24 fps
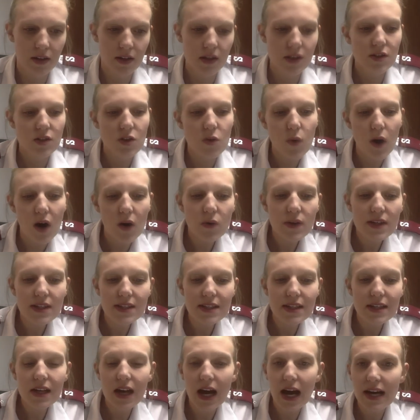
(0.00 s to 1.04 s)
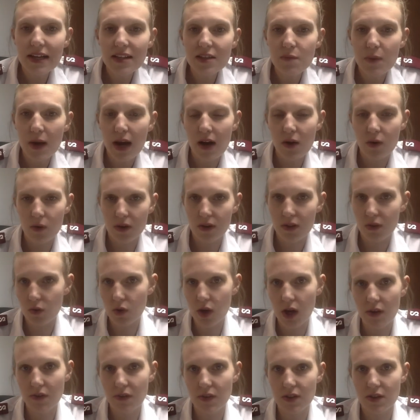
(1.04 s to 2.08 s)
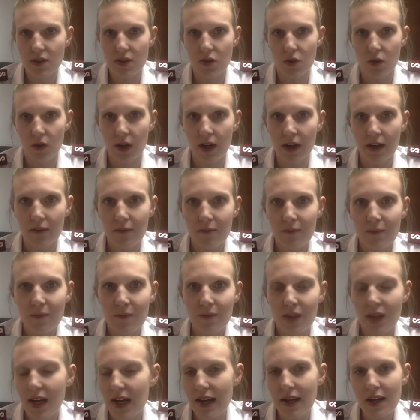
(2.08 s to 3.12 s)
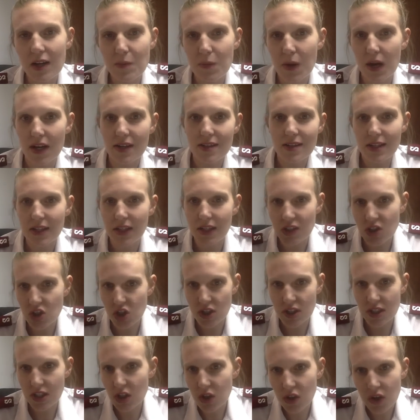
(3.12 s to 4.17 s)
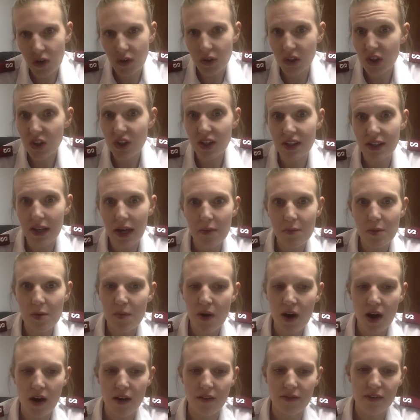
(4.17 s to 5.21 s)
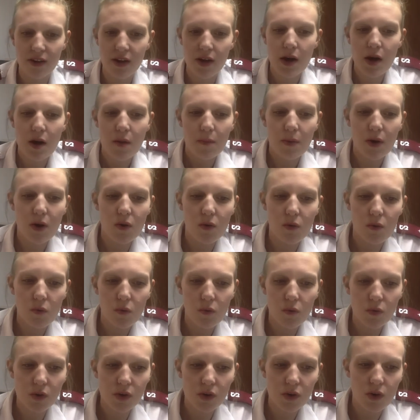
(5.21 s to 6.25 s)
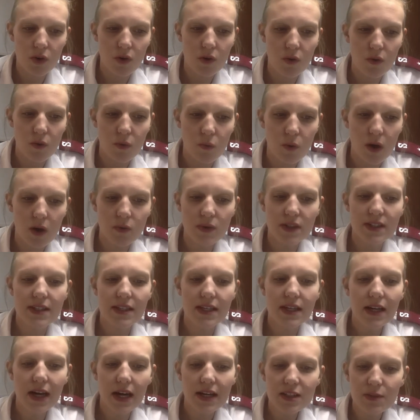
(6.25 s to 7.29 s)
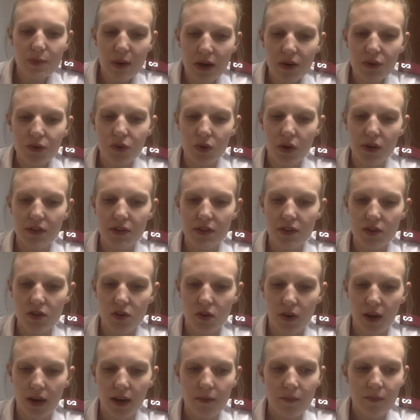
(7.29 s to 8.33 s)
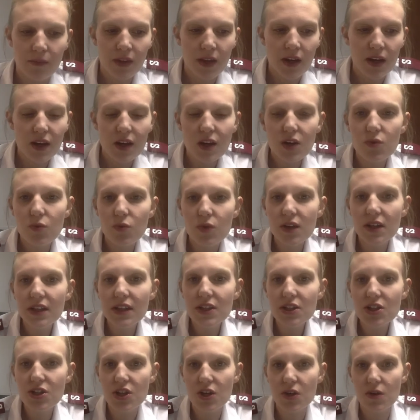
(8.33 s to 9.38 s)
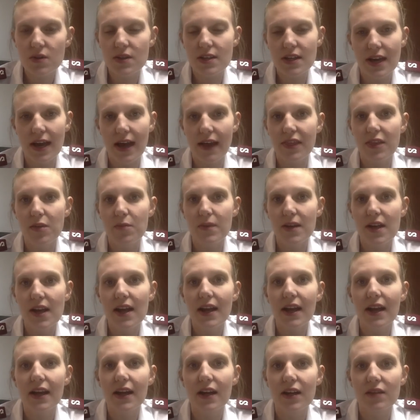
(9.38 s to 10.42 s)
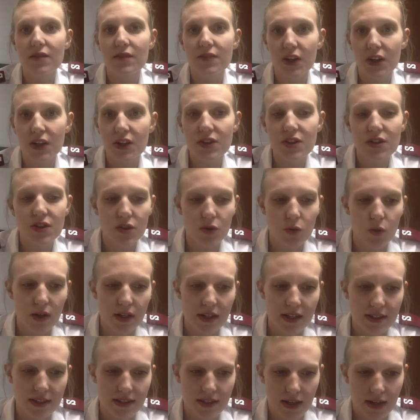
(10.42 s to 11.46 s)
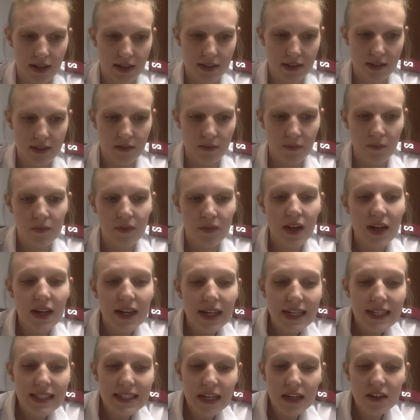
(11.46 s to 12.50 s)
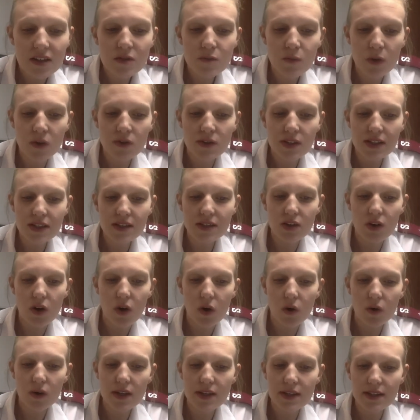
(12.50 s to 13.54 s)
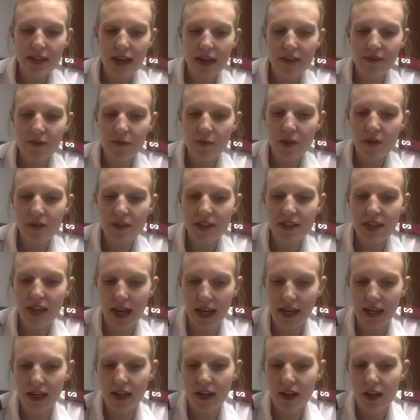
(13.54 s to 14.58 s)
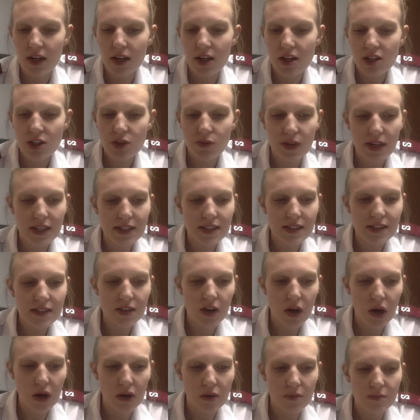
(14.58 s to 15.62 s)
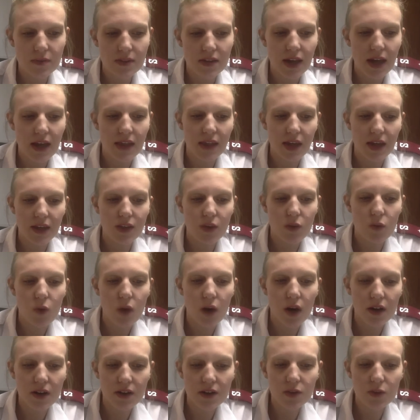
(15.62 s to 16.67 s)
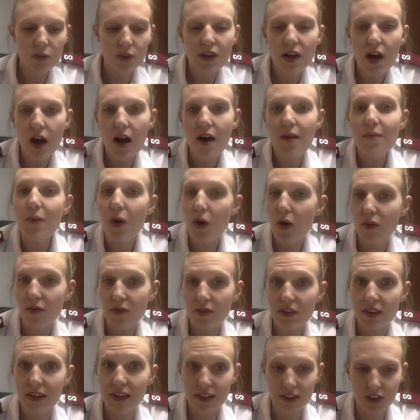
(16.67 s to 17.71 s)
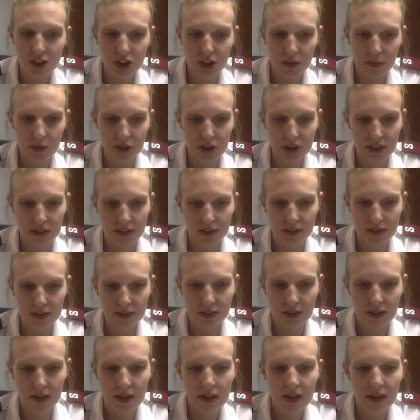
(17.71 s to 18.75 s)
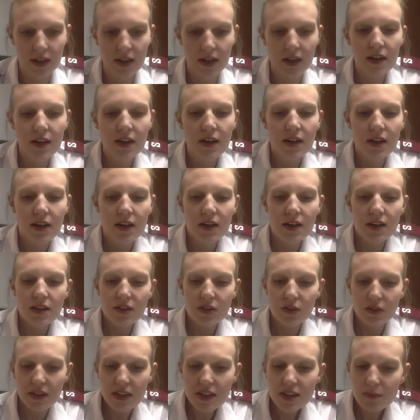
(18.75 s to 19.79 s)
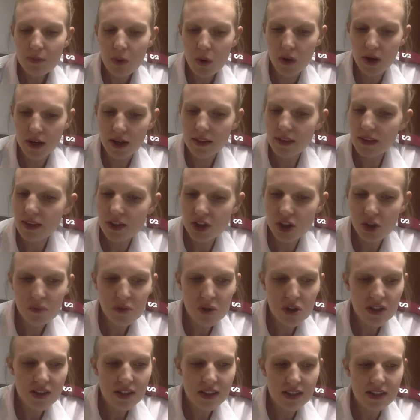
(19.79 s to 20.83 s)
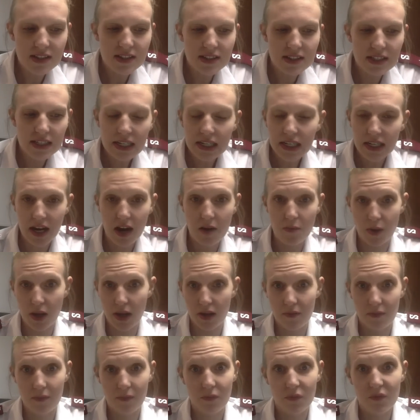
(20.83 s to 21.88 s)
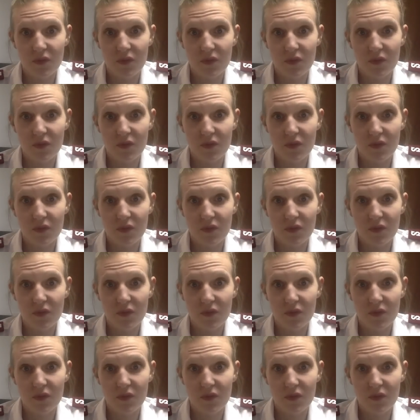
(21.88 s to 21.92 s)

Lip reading: So while we see God's power throughout the story, and I could pause here and just, you know, you could name them off. But, you know, while we see God's power throughout the story, he really shows it at the beginning of verse 26. He tells Moses to hold his staff above his head, to raise his arms, and that the waters would come over the Egyptians. So at this point, the Egyptians can see it coming.